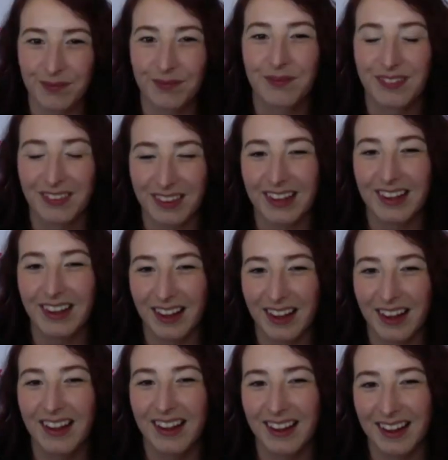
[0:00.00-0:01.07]
And
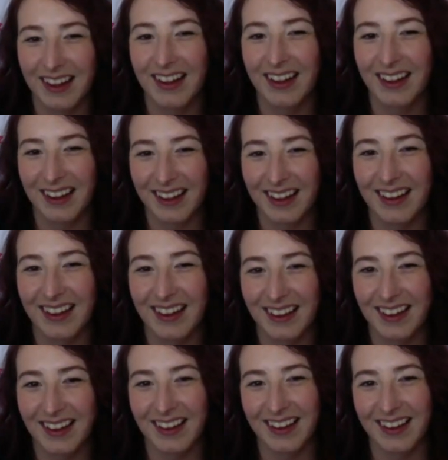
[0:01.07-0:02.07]
Johnny, who's our executive